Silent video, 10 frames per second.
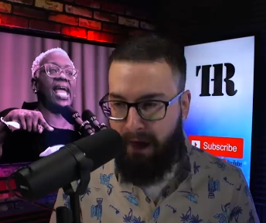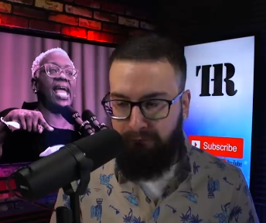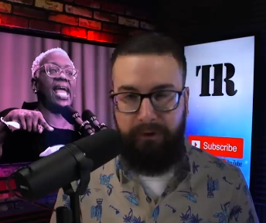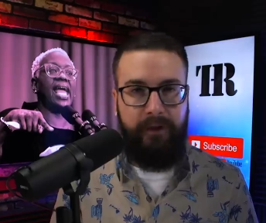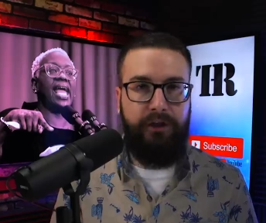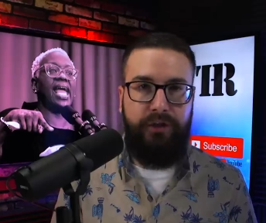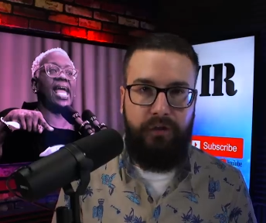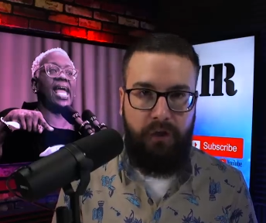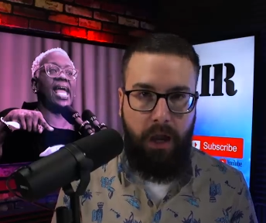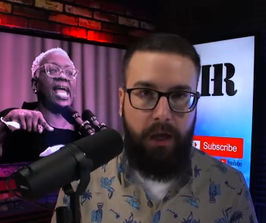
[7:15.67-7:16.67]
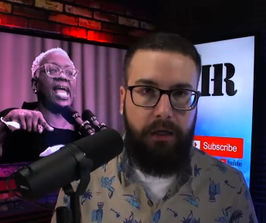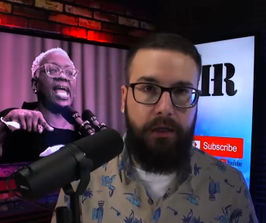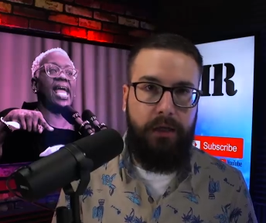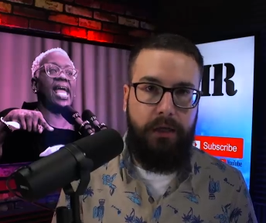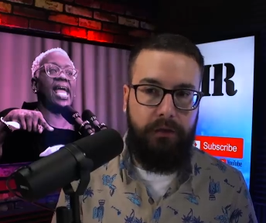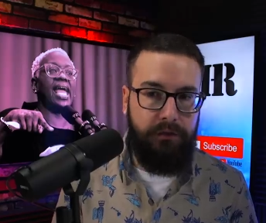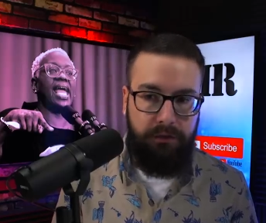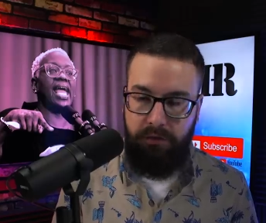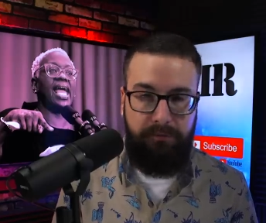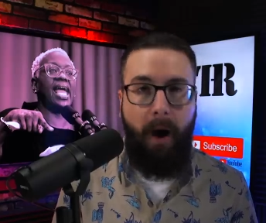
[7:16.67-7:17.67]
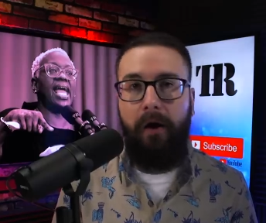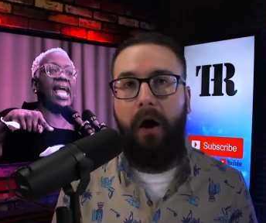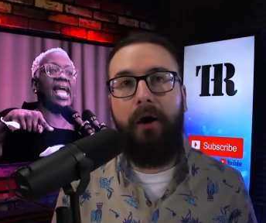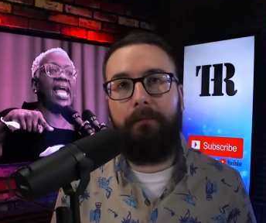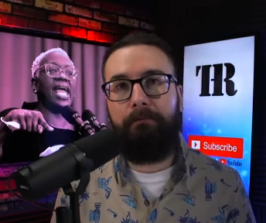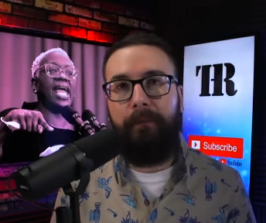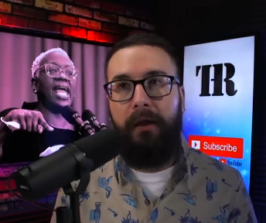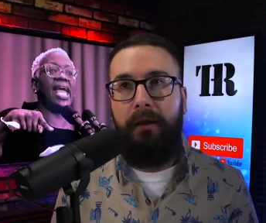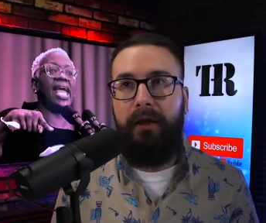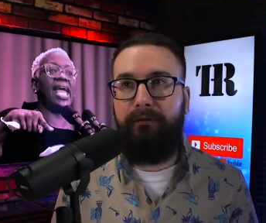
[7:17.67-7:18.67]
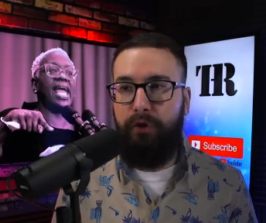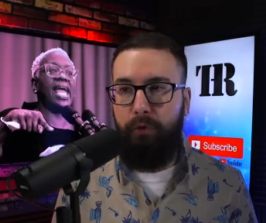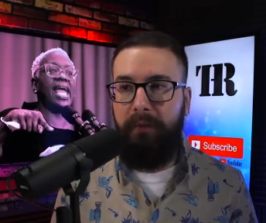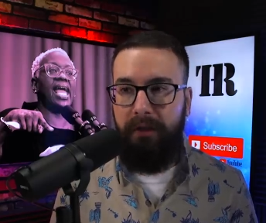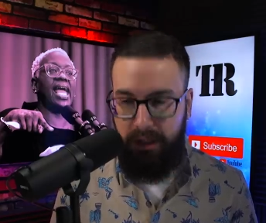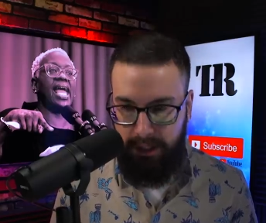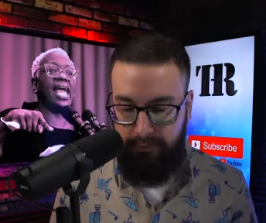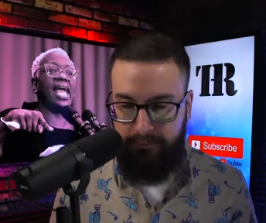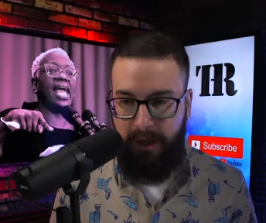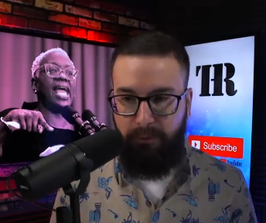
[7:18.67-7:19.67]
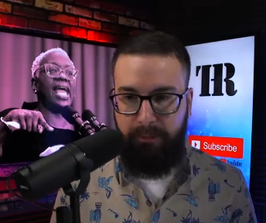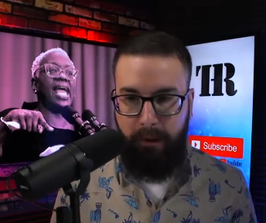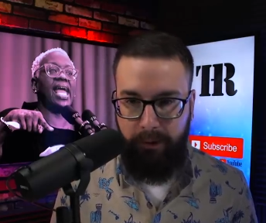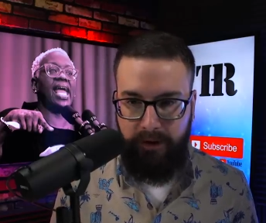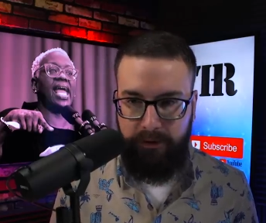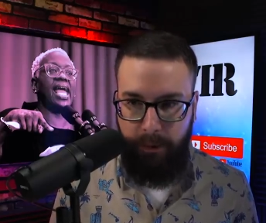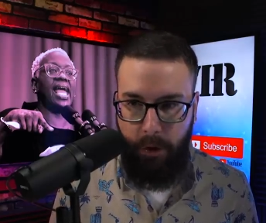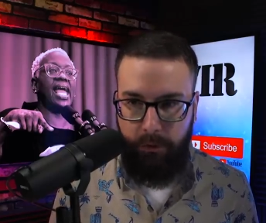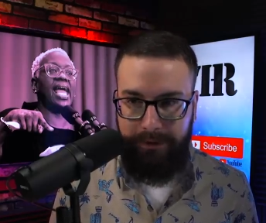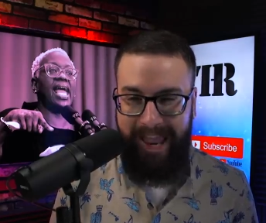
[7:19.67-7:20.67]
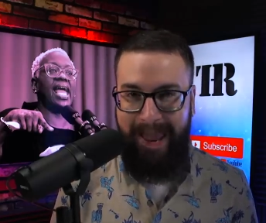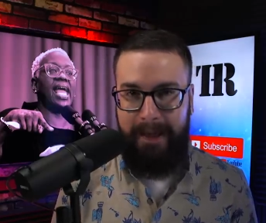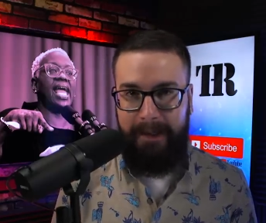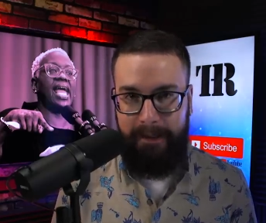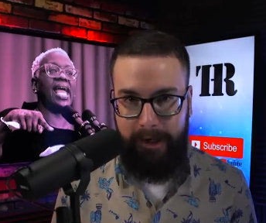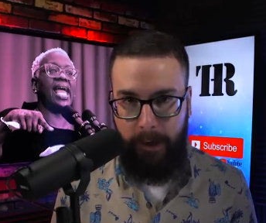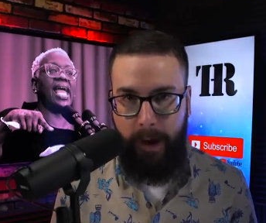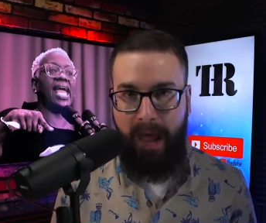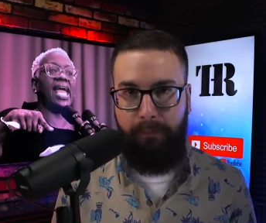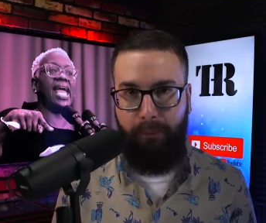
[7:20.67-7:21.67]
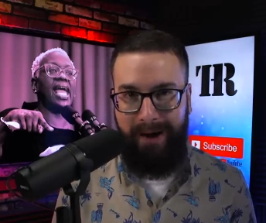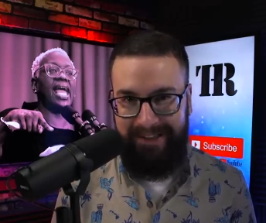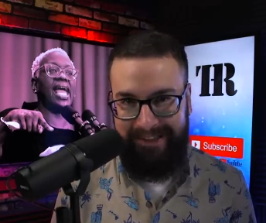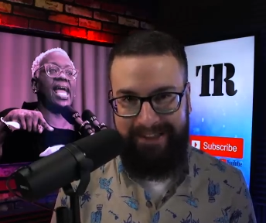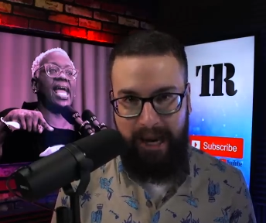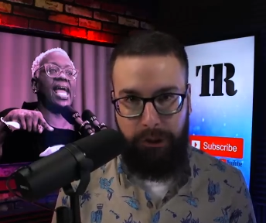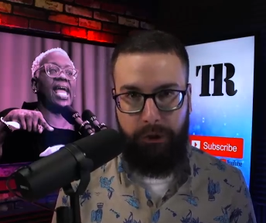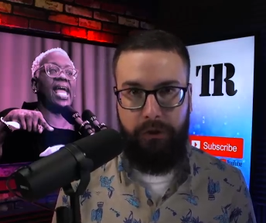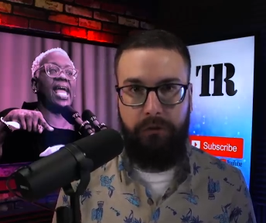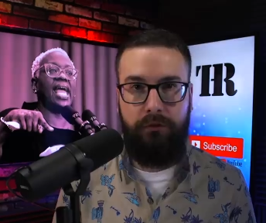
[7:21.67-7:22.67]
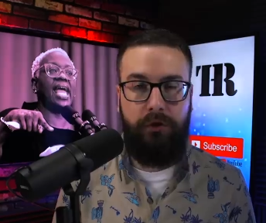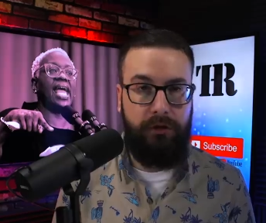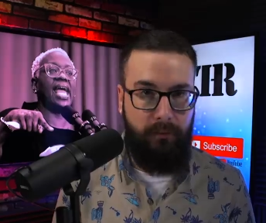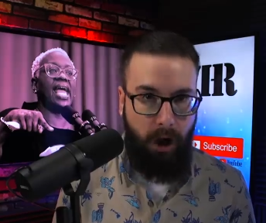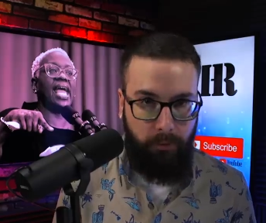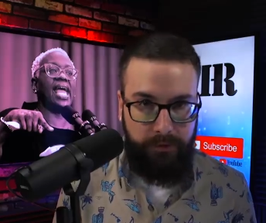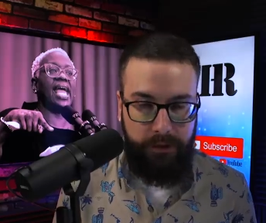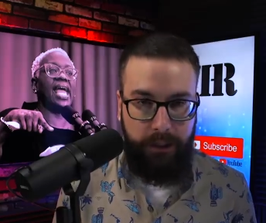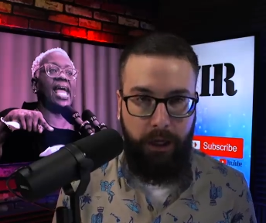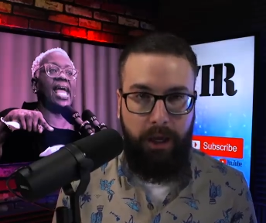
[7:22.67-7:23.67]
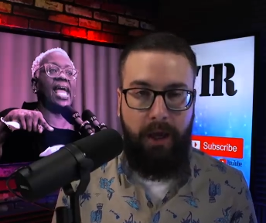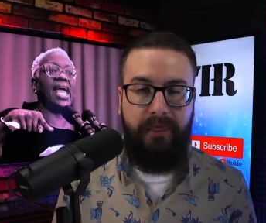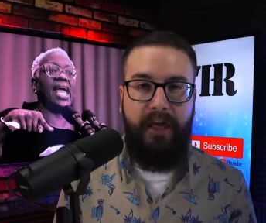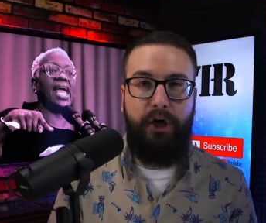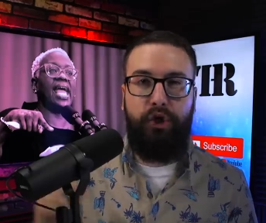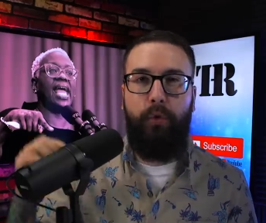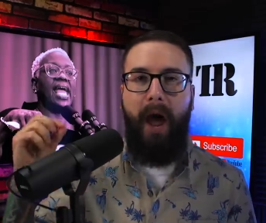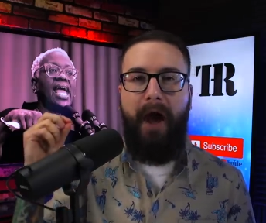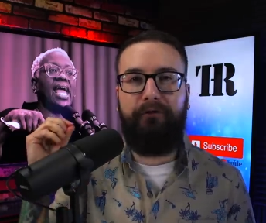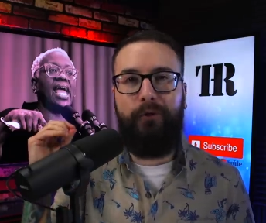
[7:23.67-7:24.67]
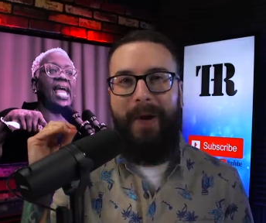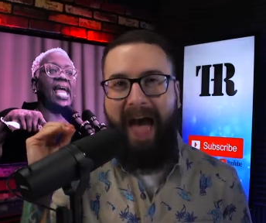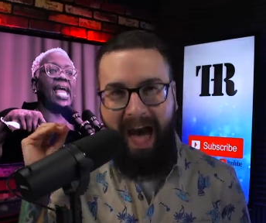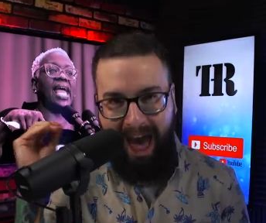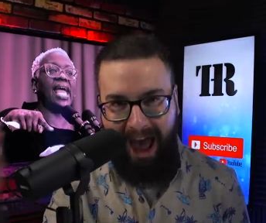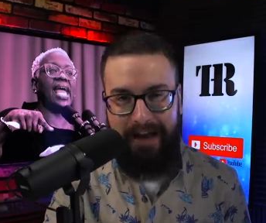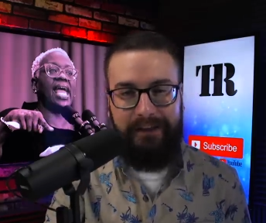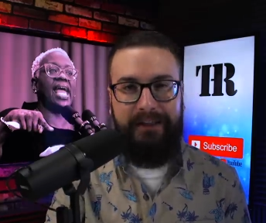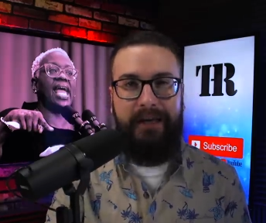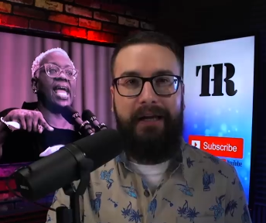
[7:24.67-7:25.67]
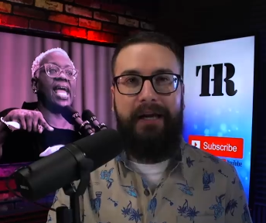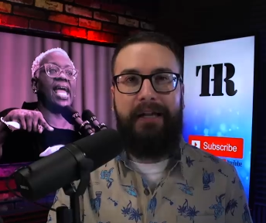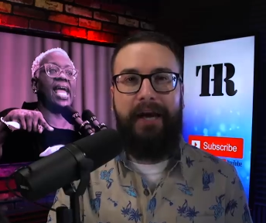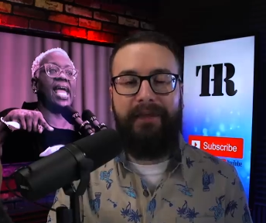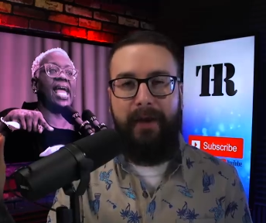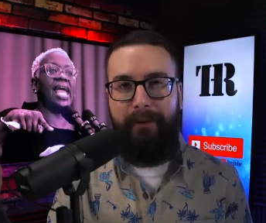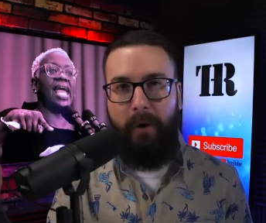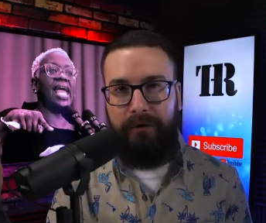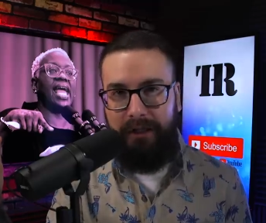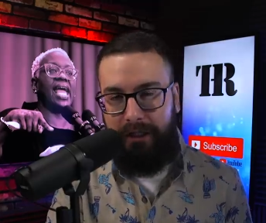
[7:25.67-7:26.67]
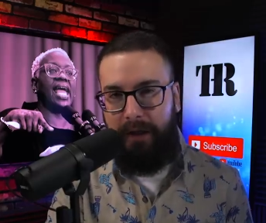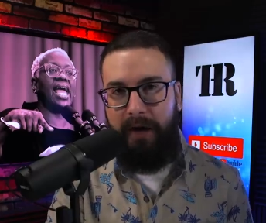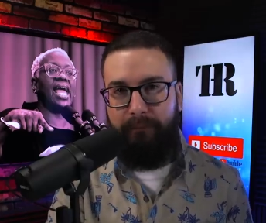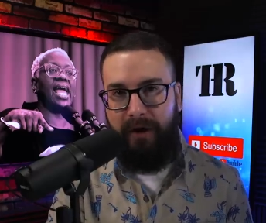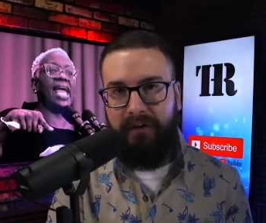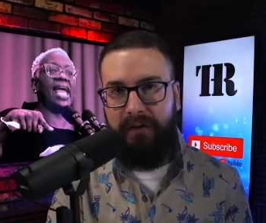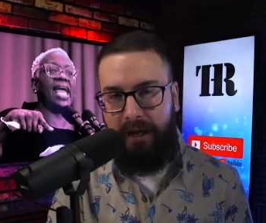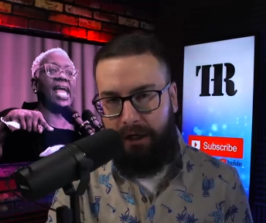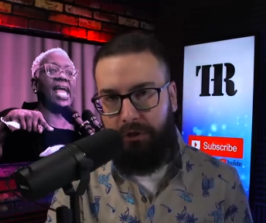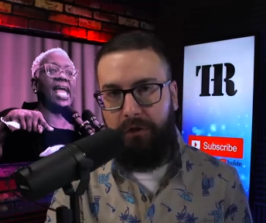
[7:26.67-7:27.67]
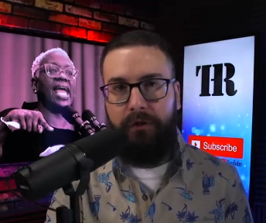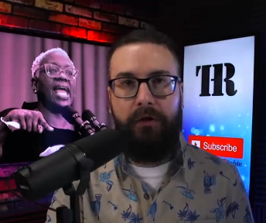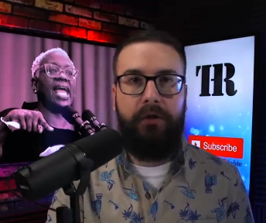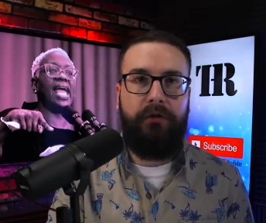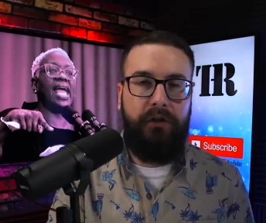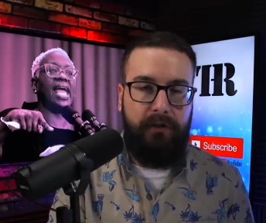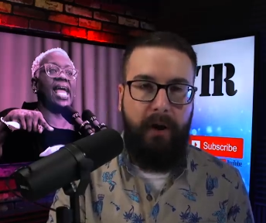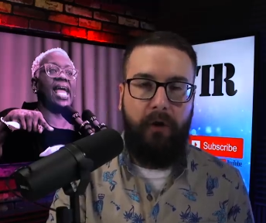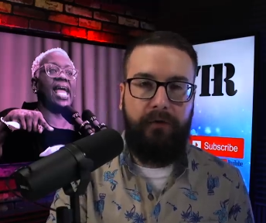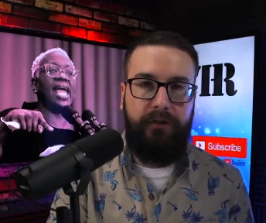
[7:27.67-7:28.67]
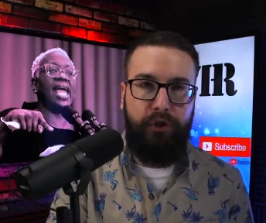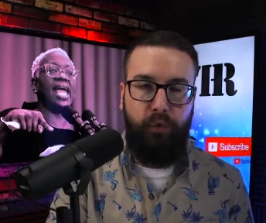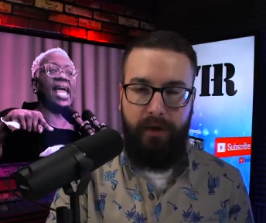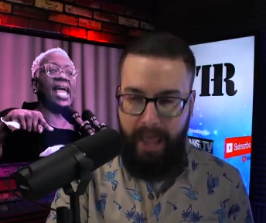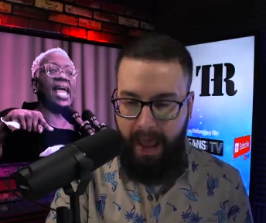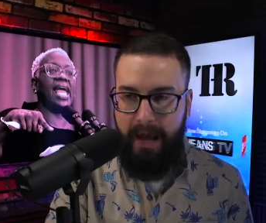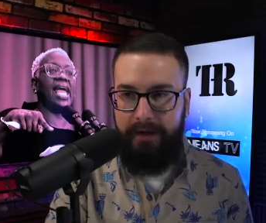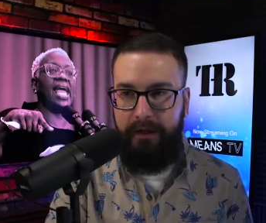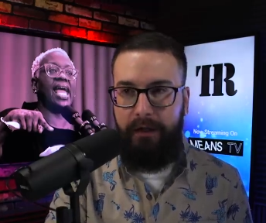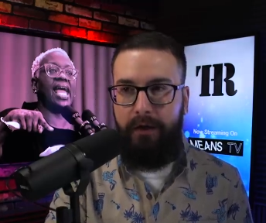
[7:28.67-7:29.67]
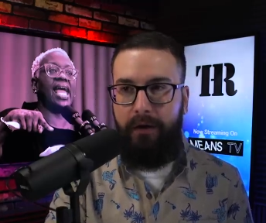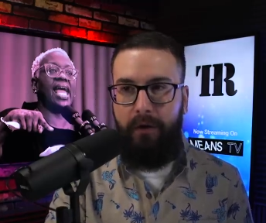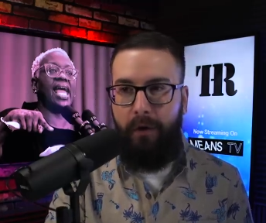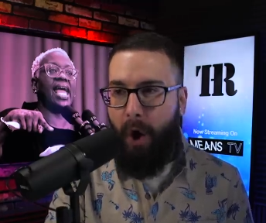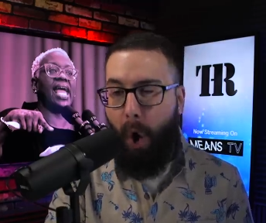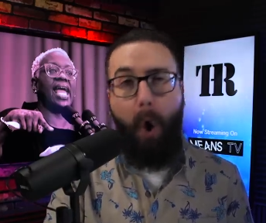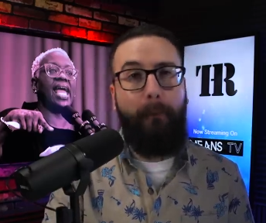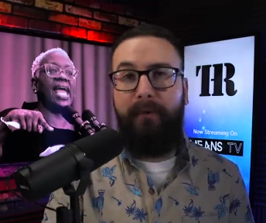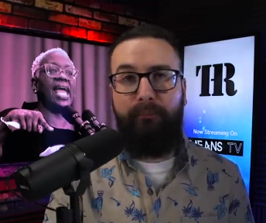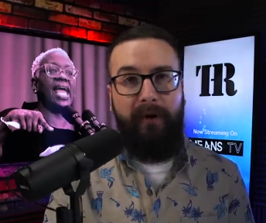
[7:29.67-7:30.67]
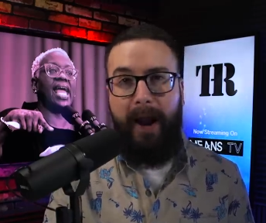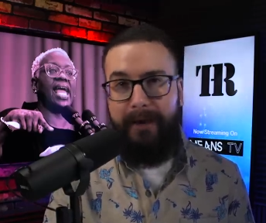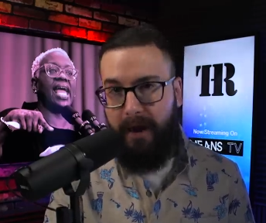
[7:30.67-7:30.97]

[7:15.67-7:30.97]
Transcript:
Speaker 1: everything she's saying is spot on. If you believe that Republicans pose a clear and present danger to democracy, then you have to act like they pose a clear and present danger to democracy. You can't hope and pray